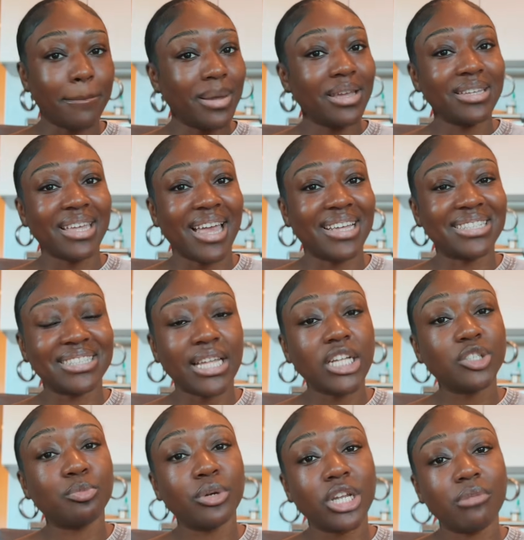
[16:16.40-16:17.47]
But yes, that's
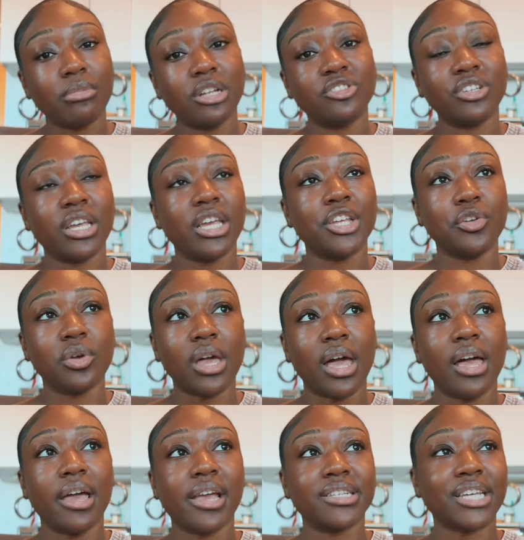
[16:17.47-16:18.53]
pretty much it, you
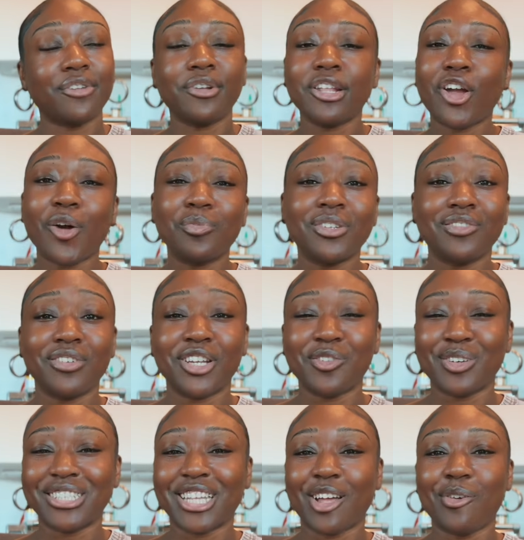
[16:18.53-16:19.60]
guys. I really hope this video
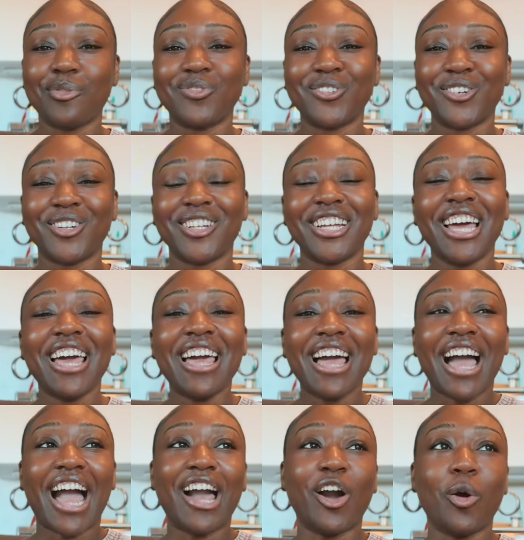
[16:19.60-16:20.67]
was helpful.
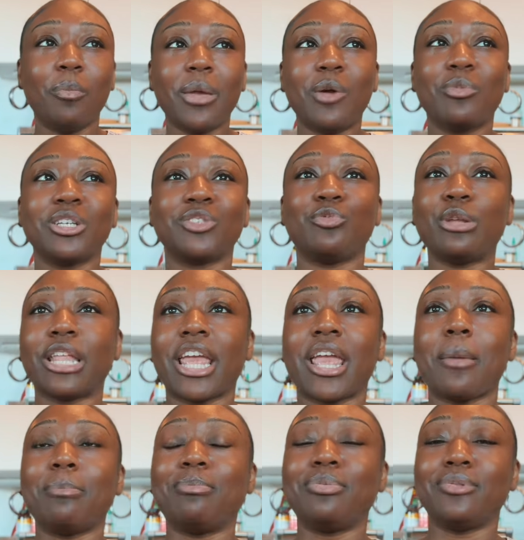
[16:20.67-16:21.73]
I hope it was really
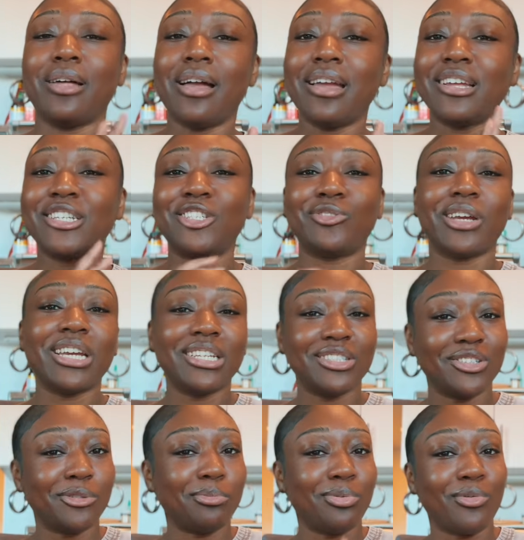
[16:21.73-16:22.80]
blunt and straight and
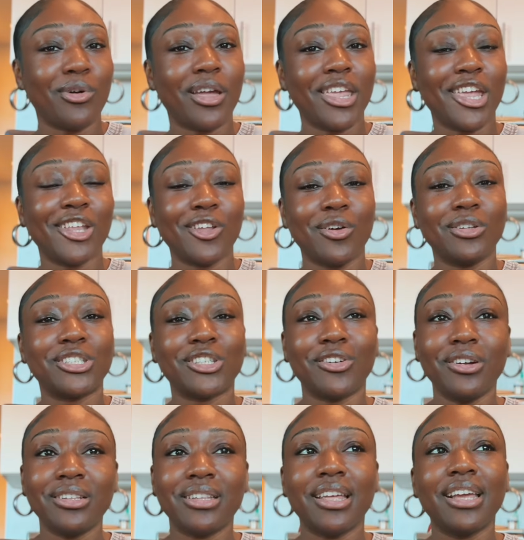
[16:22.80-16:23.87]
to the point. You know,
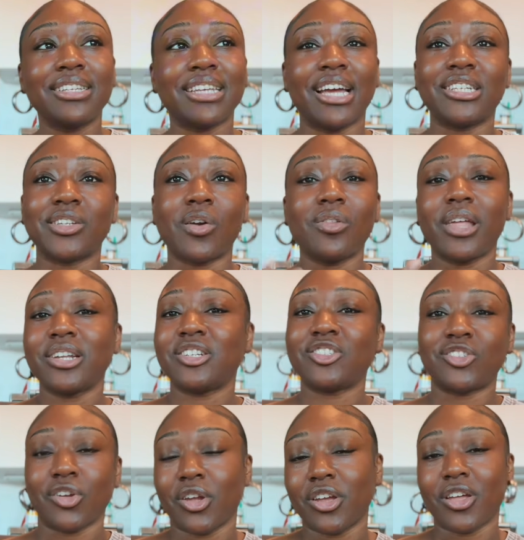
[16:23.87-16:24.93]
certain things I don't like to
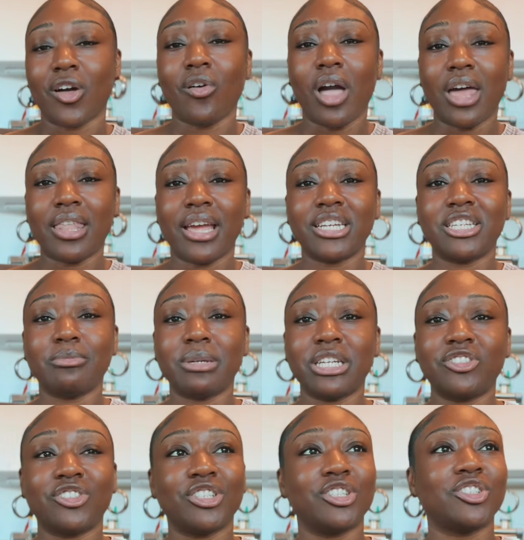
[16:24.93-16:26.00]
sugarcoat. I like to be
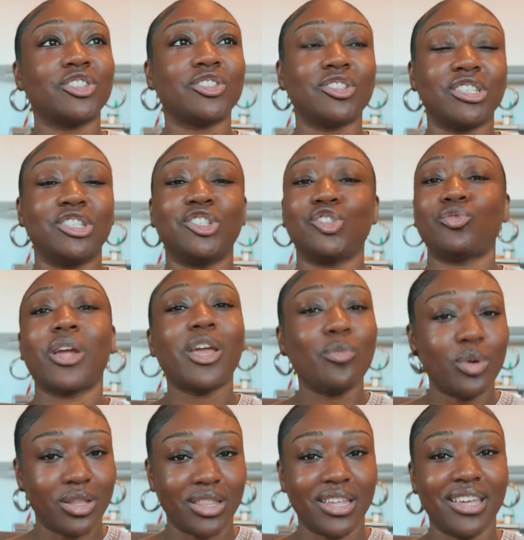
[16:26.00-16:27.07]
just straight
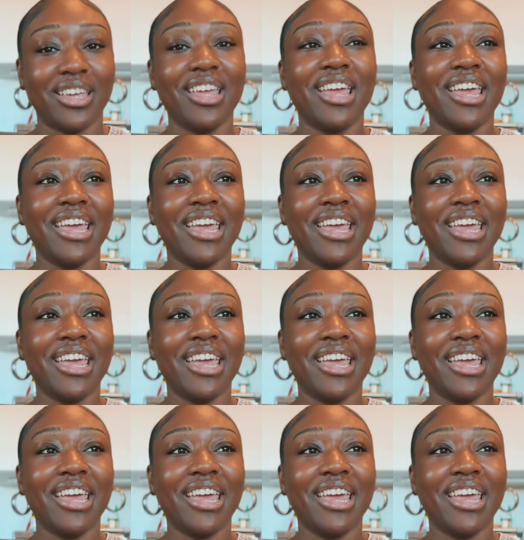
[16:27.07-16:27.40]
with it.